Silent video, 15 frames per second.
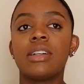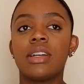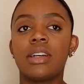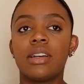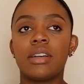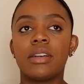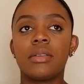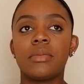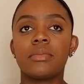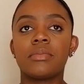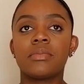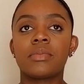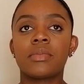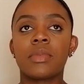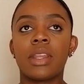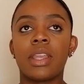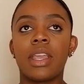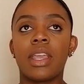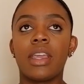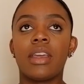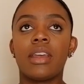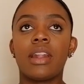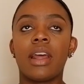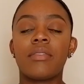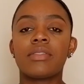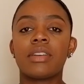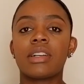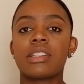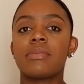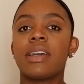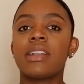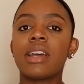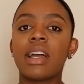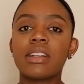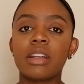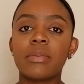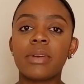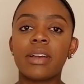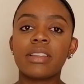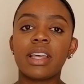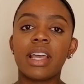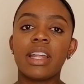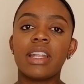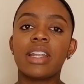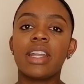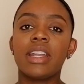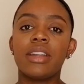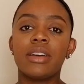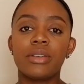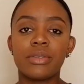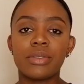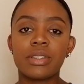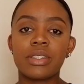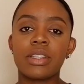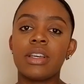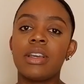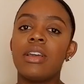and I've talked to my doctor about that and he knows